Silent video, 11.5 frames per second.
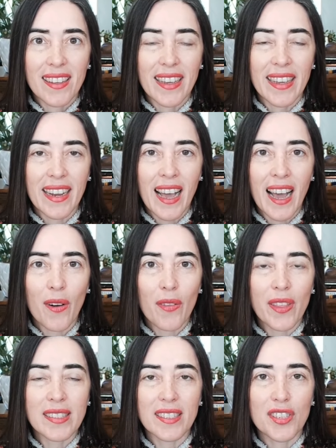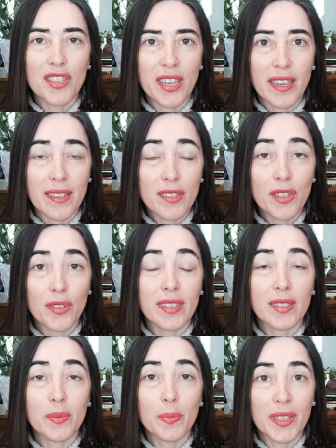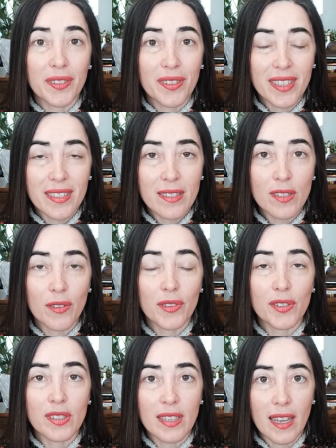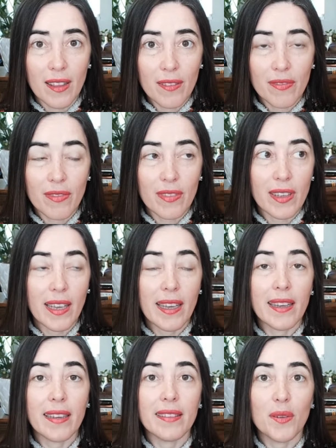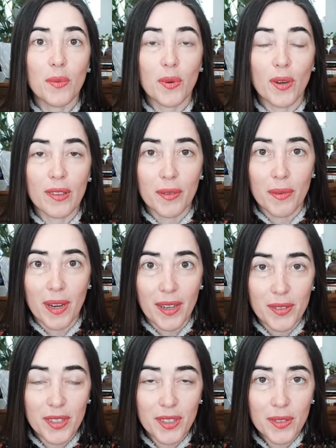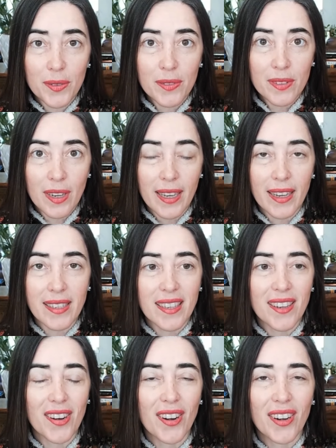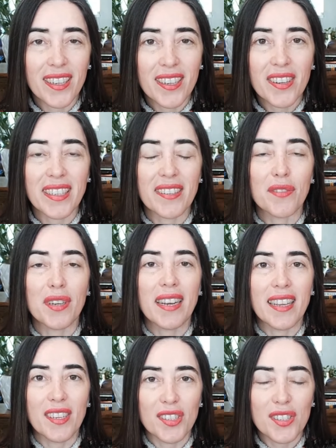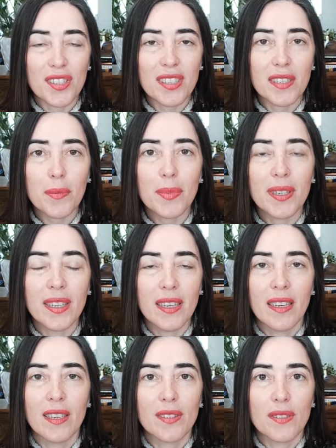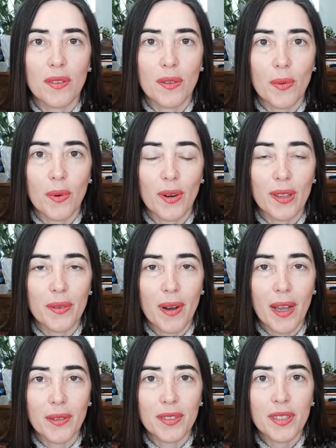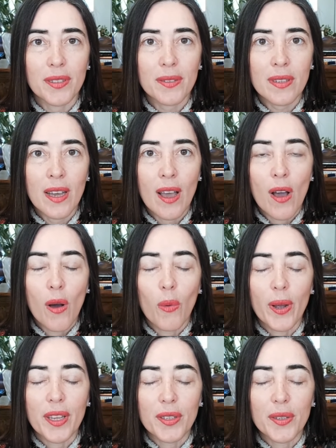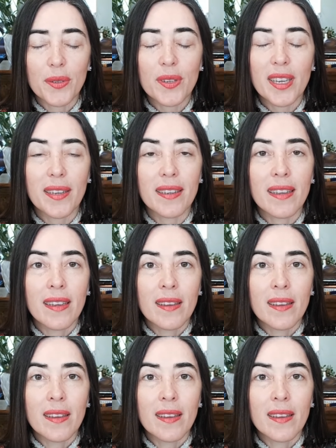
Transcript: and how does it change your experience of yourself and the world around you. Like I said earlier, in relationship to the world around you. When you can